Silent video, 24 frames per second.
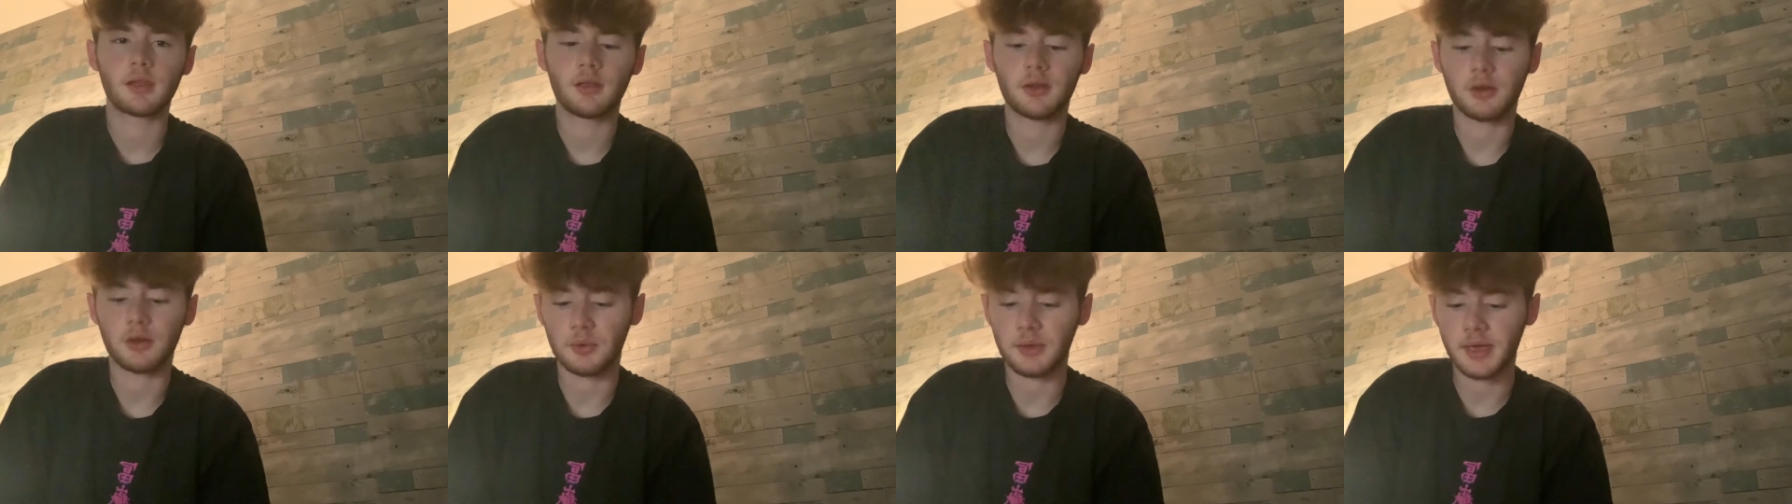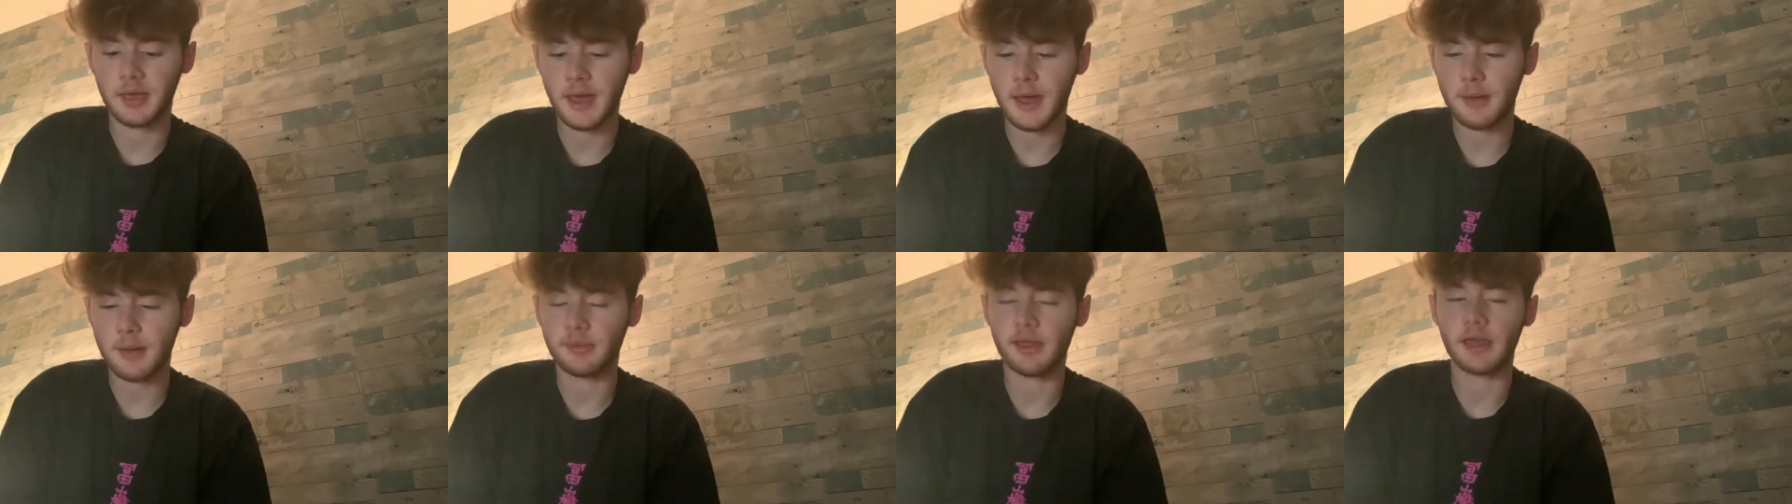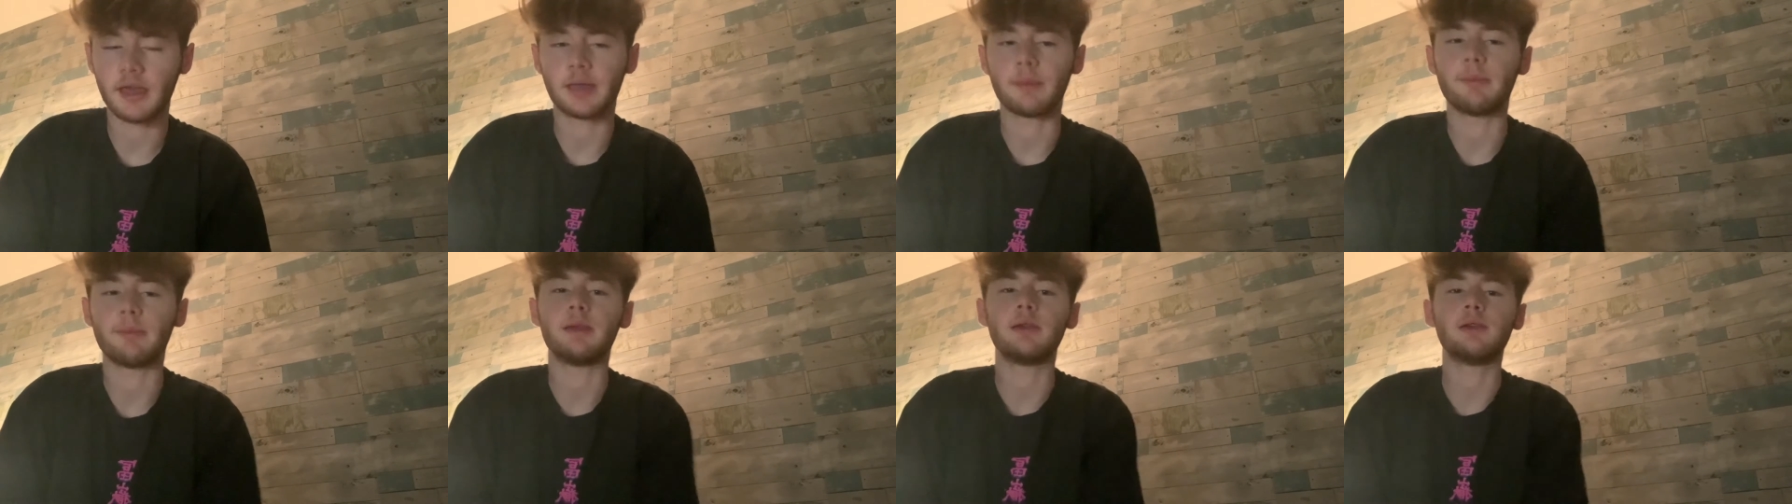Okay,
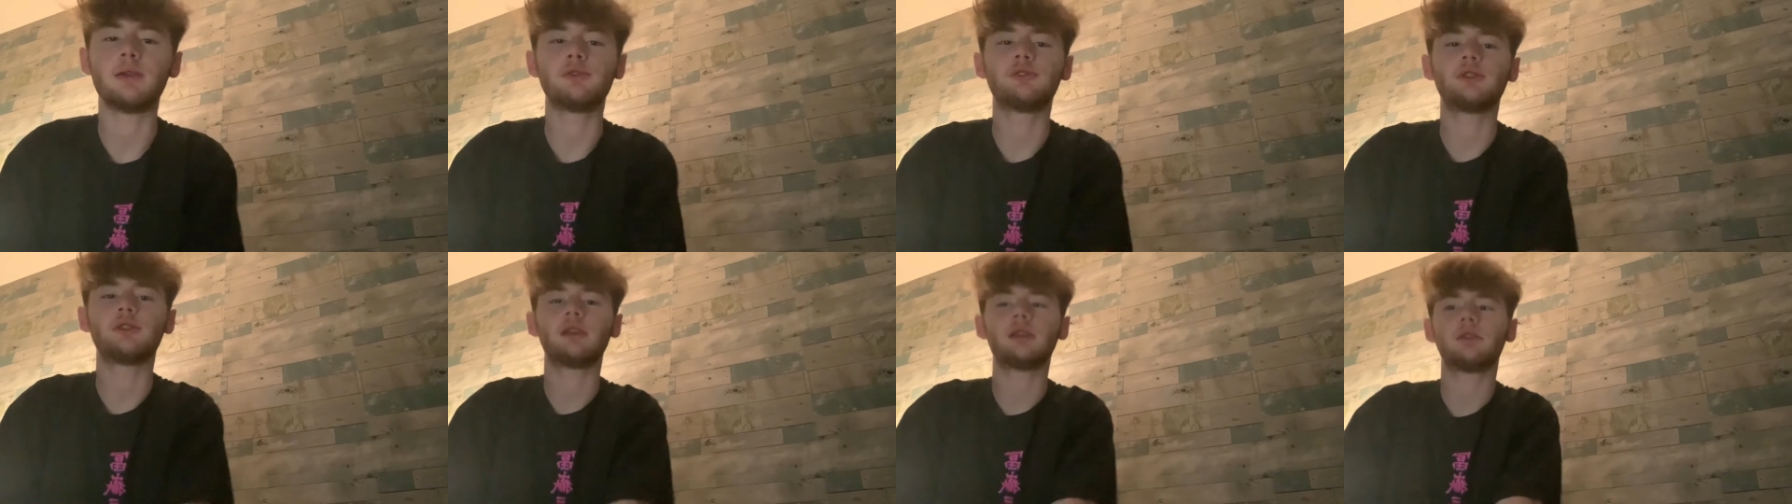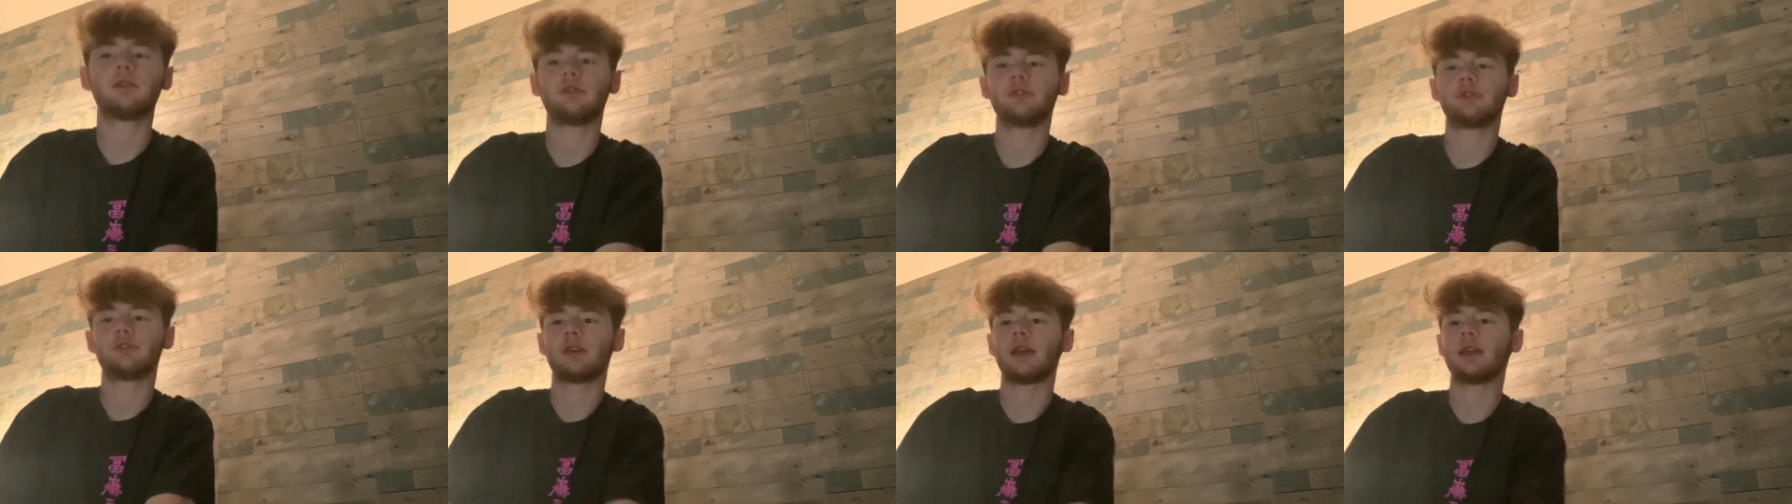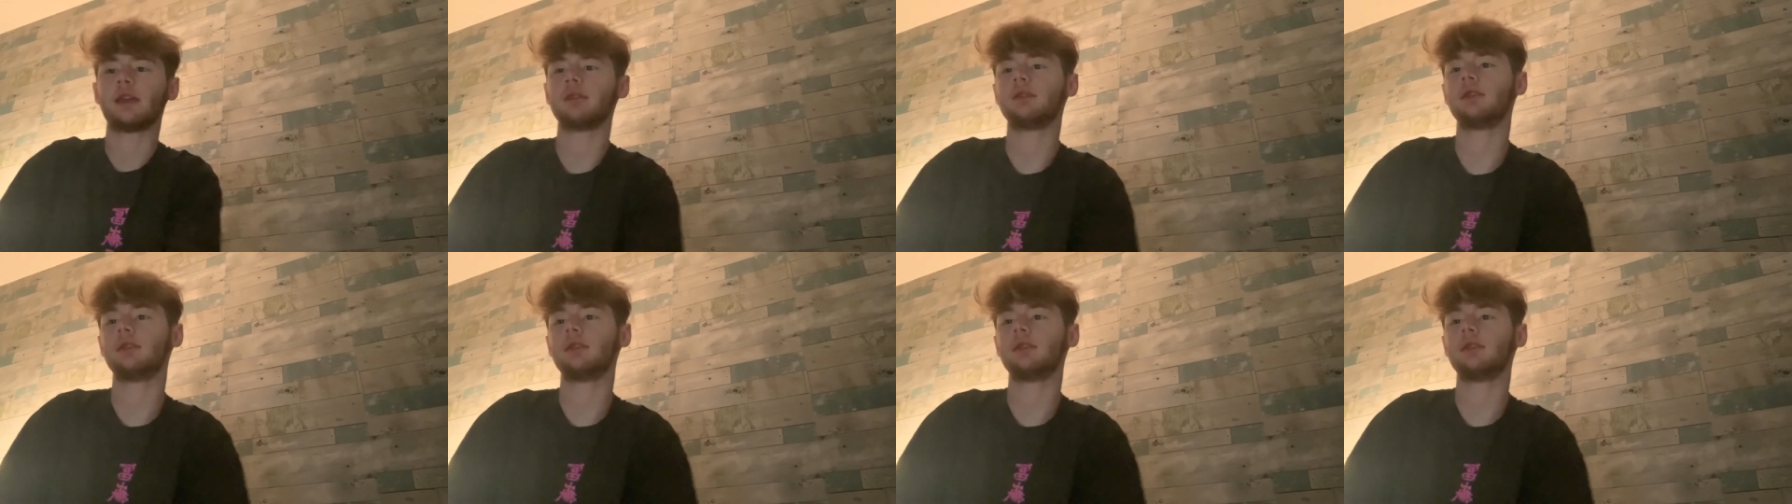like in music, just like